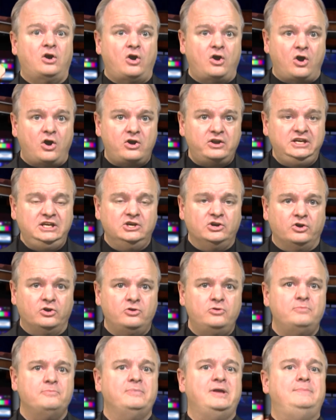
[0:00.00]

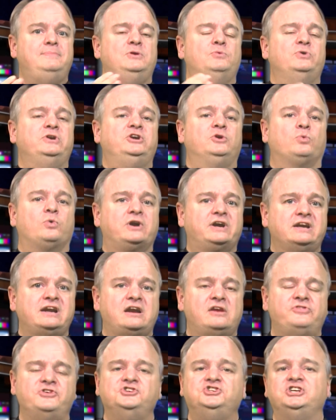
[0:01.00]
audio, maybe when you're working
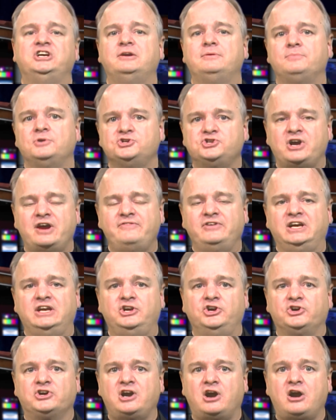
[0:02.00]
out at the gym or driving
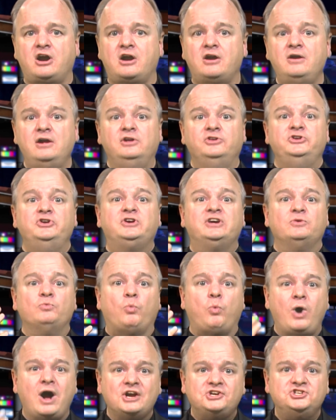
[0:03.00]
in your car. You
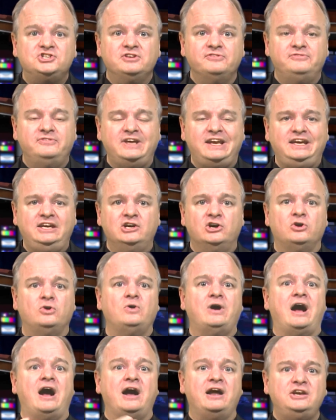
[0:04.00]
can watch the
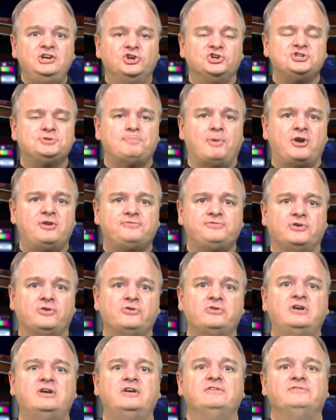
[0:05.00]
video on your
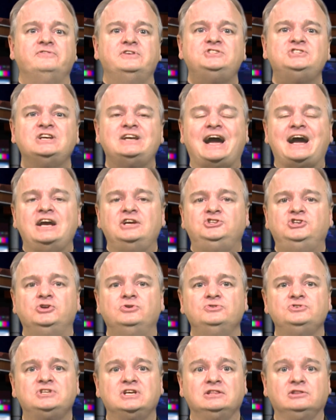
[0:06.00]
smartphone. Visit
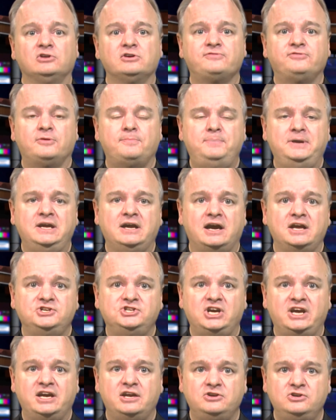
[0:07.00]
iTunes and look for
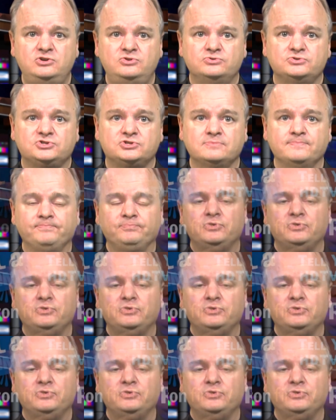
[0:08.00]
PIJN News.